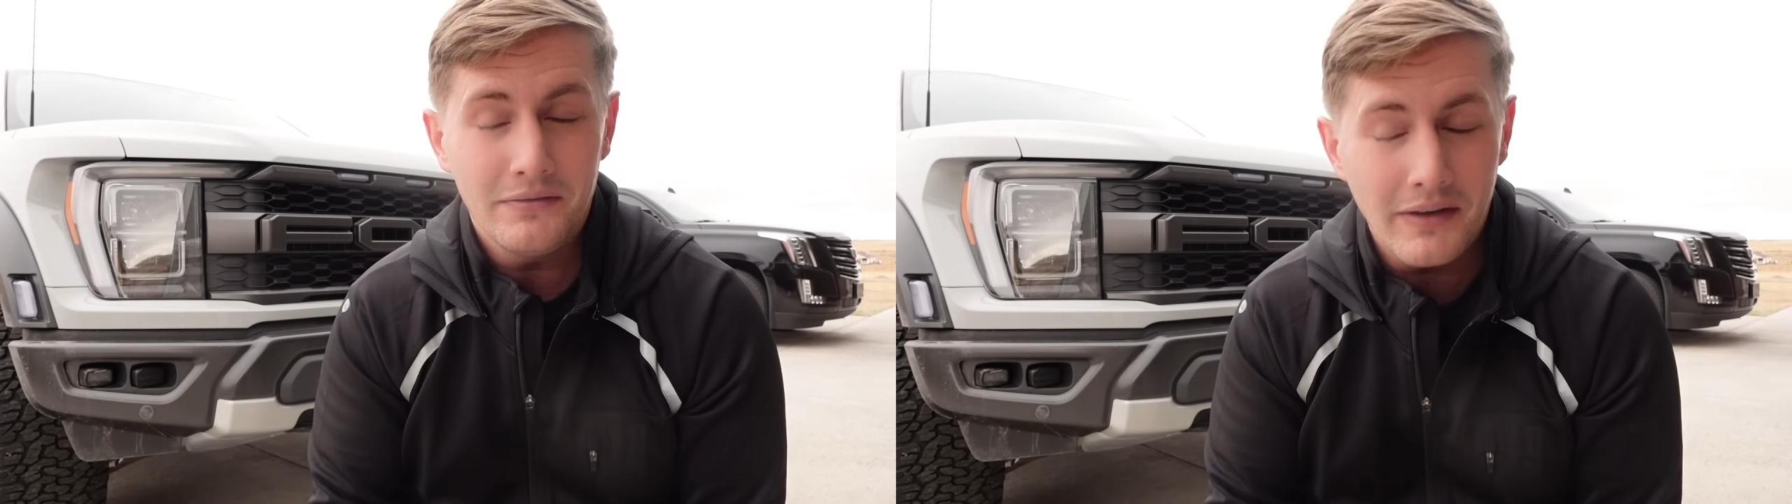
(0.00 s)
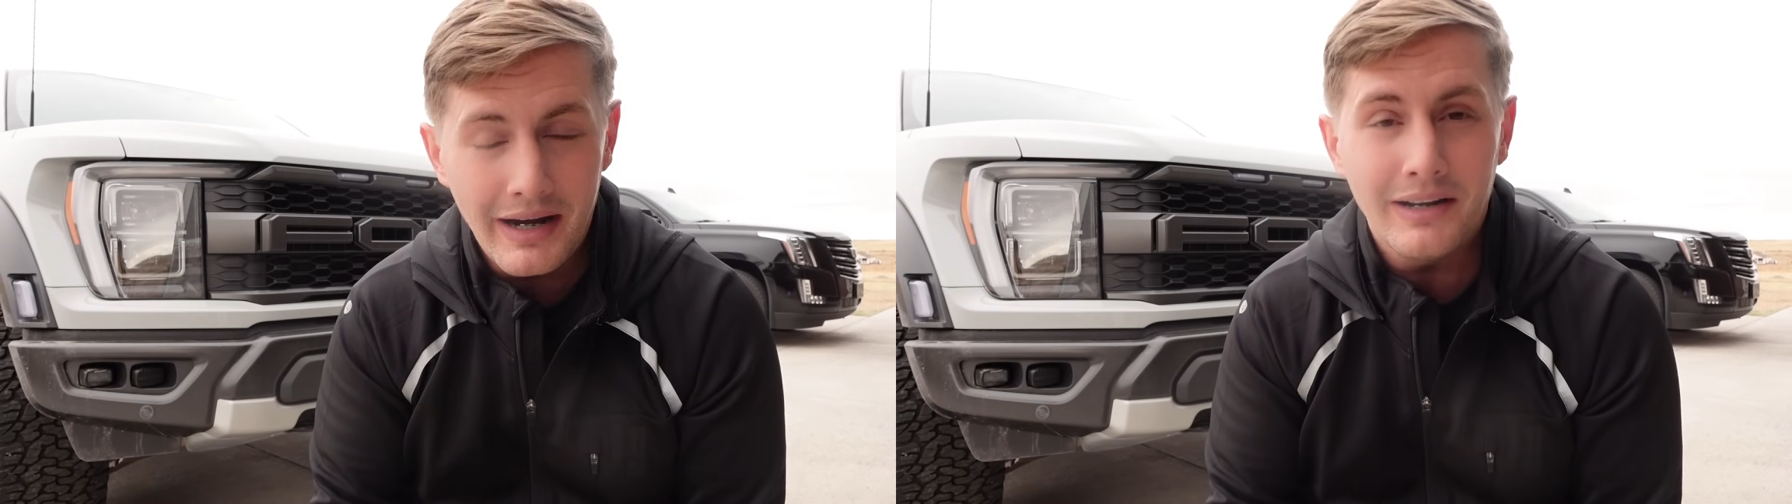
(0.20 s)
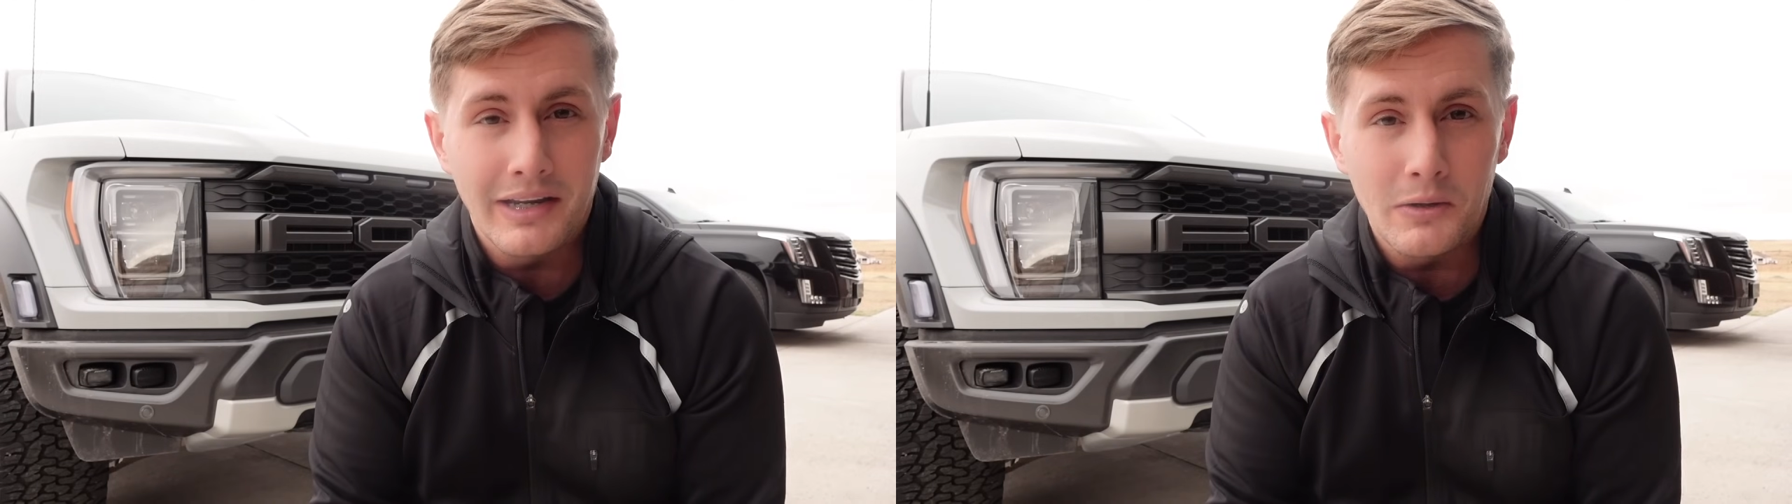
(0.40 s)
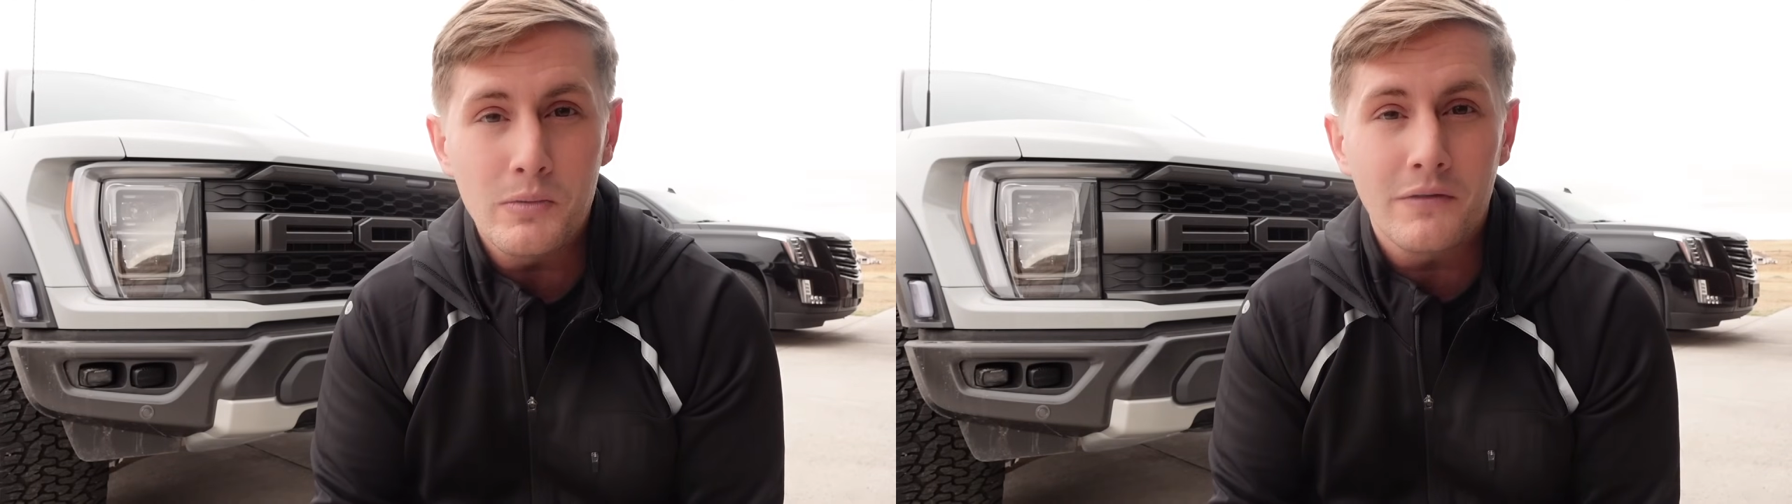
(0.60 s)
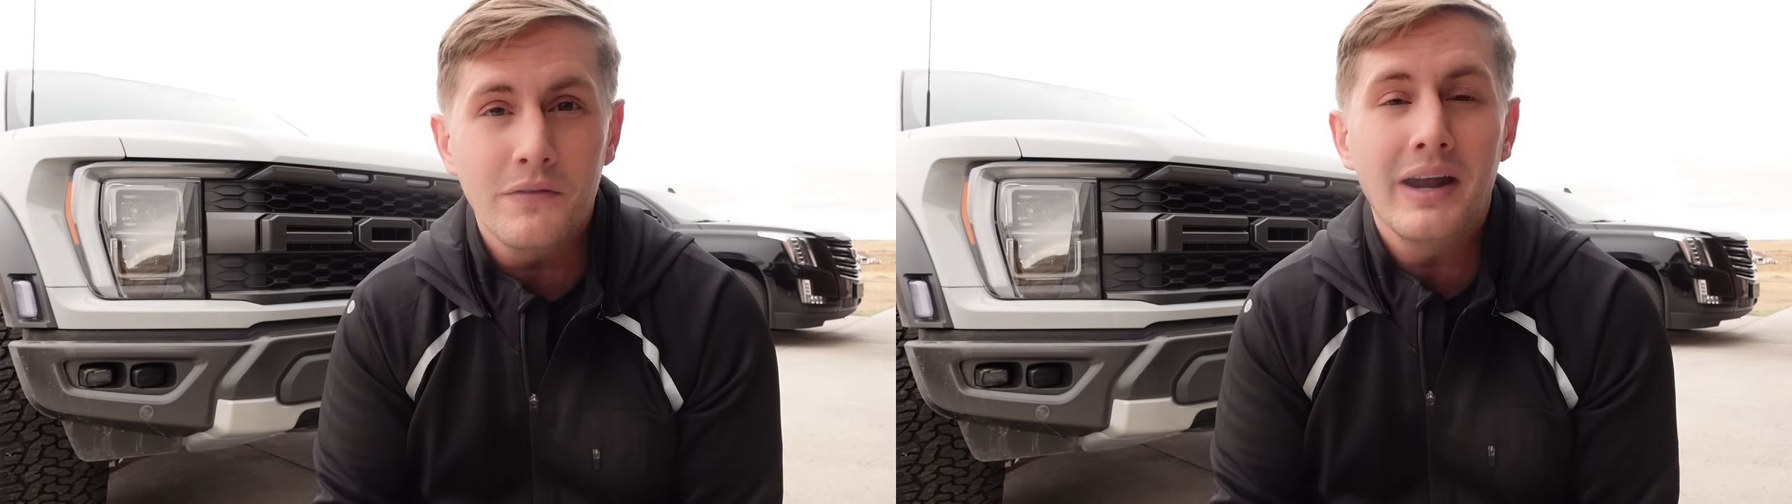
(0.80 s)

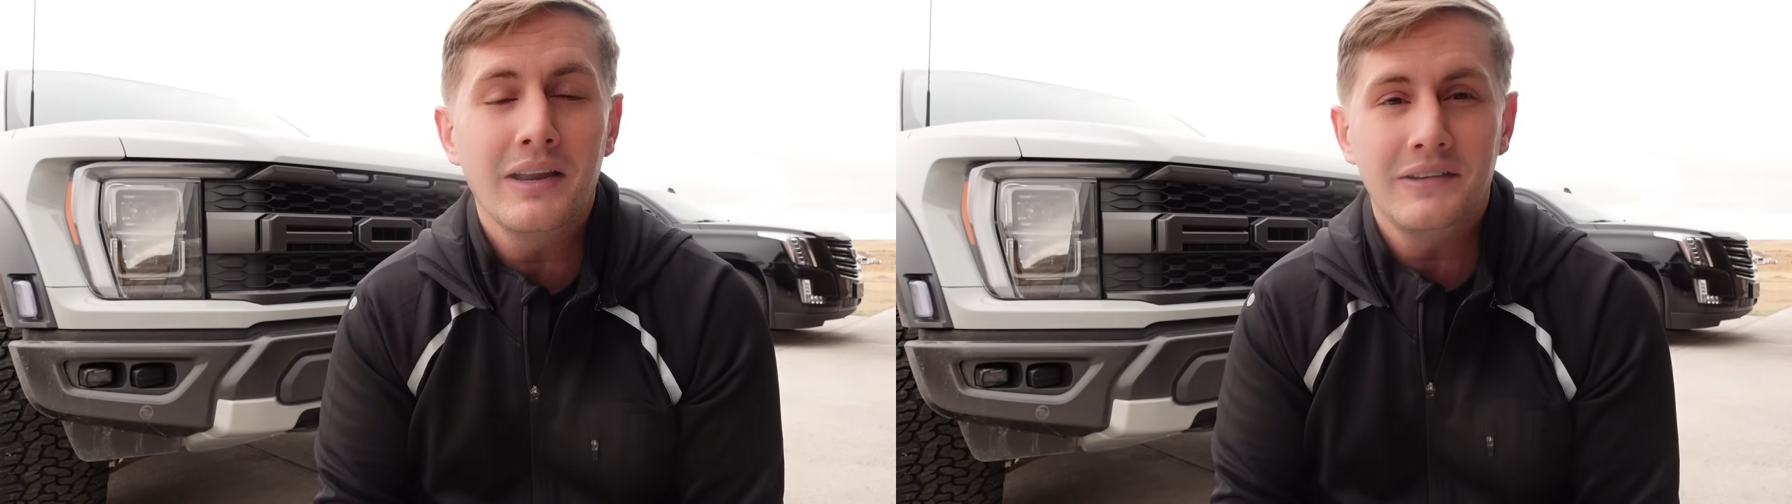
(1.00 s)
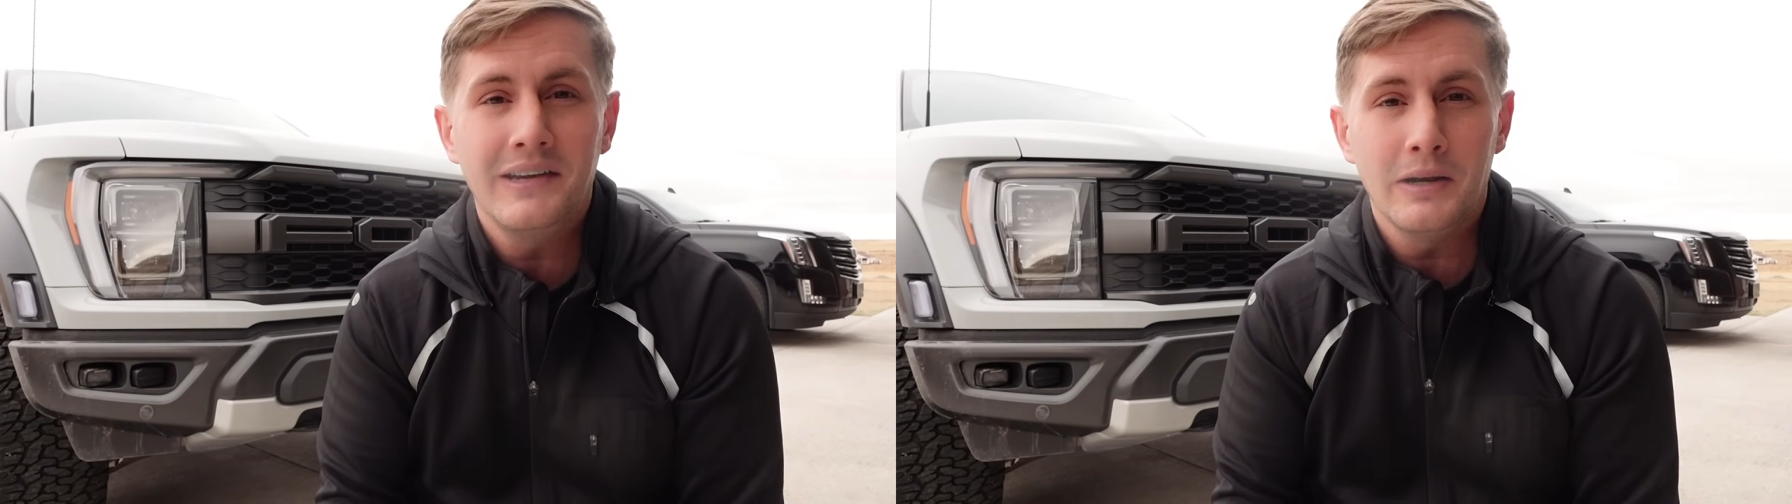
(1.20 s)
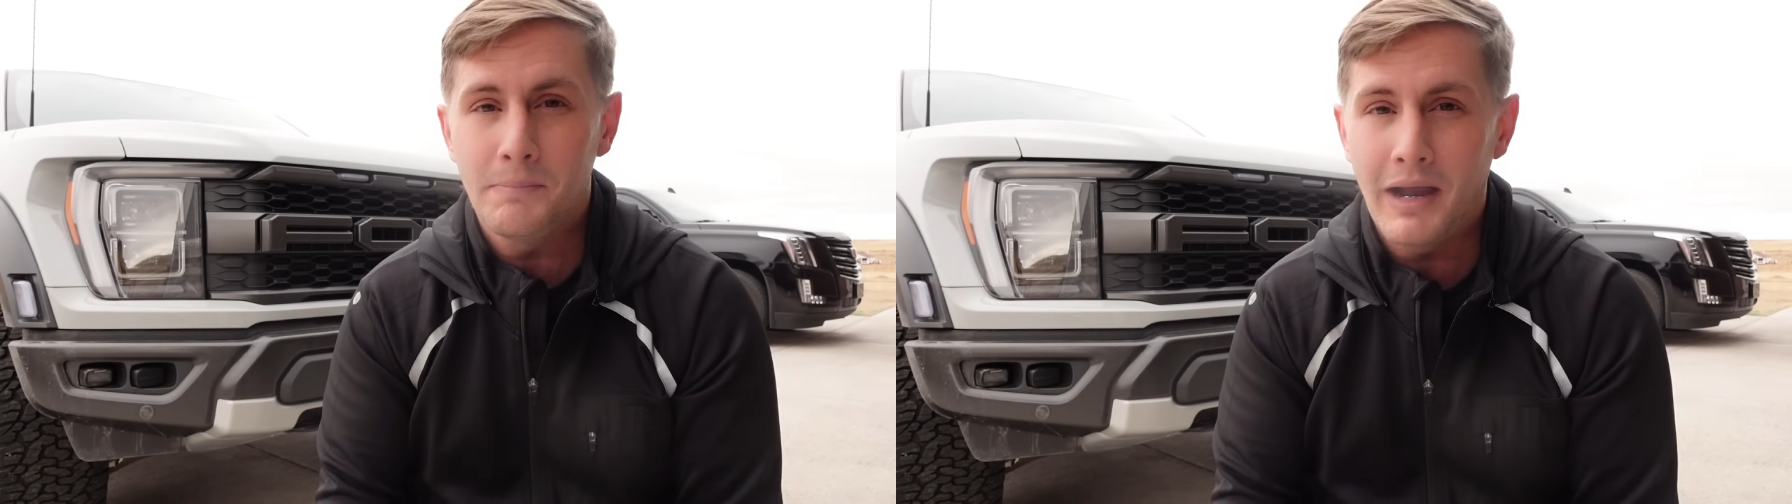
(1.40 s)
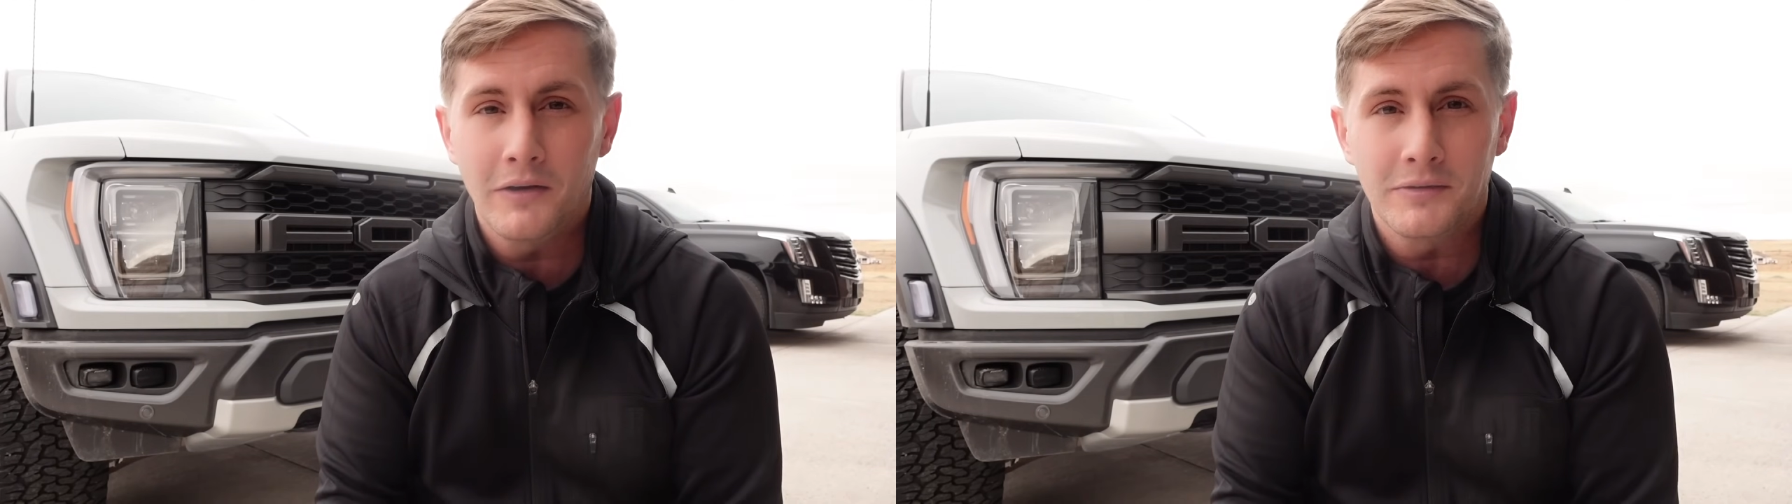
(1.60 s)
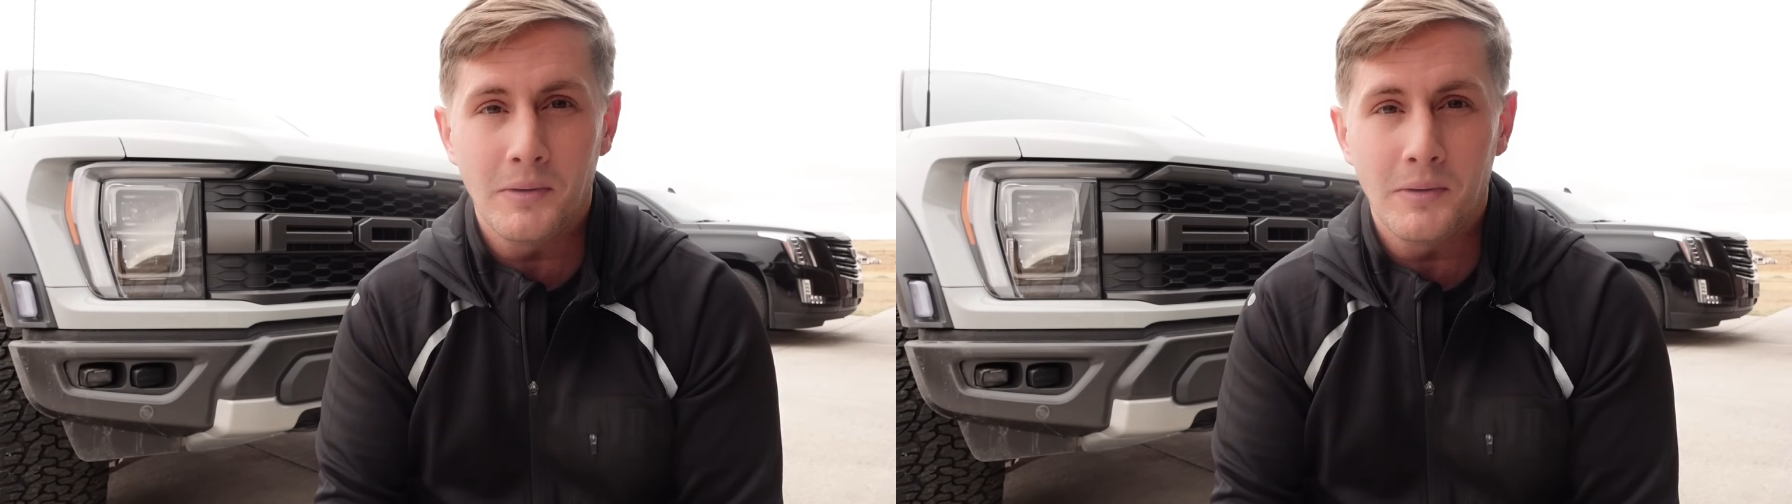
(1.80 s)
We're finally seeing a buyer's